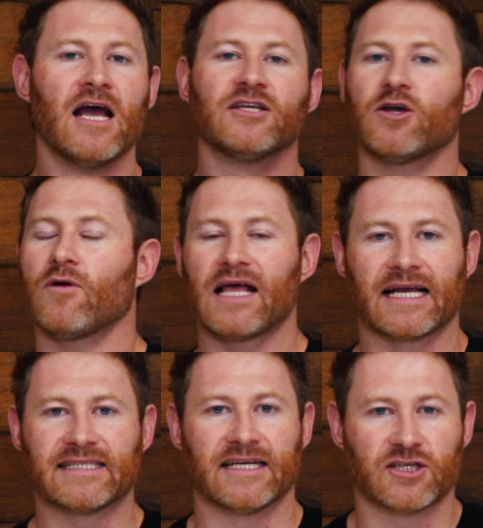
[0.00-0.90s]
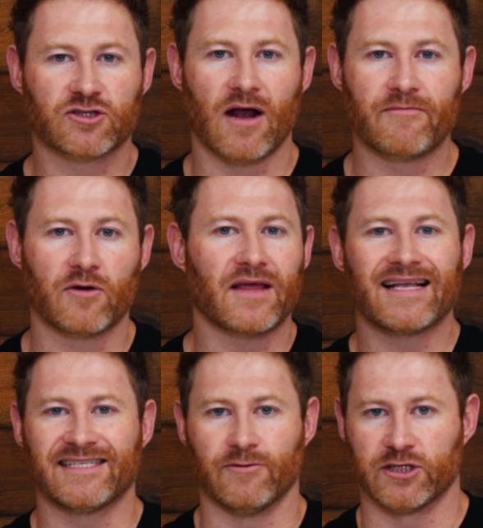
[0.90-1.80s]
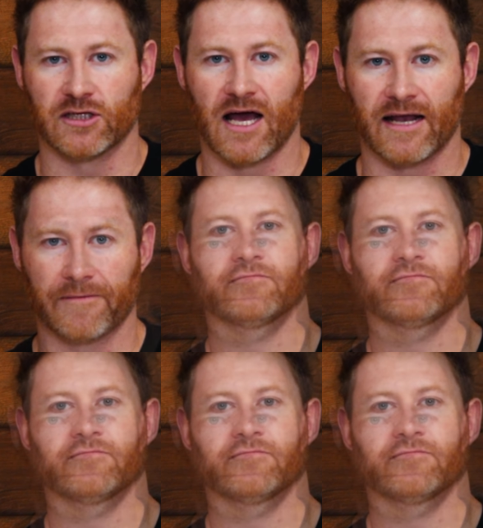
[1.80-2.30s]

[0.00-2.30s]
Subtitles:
So like I said, just try both and see what you like.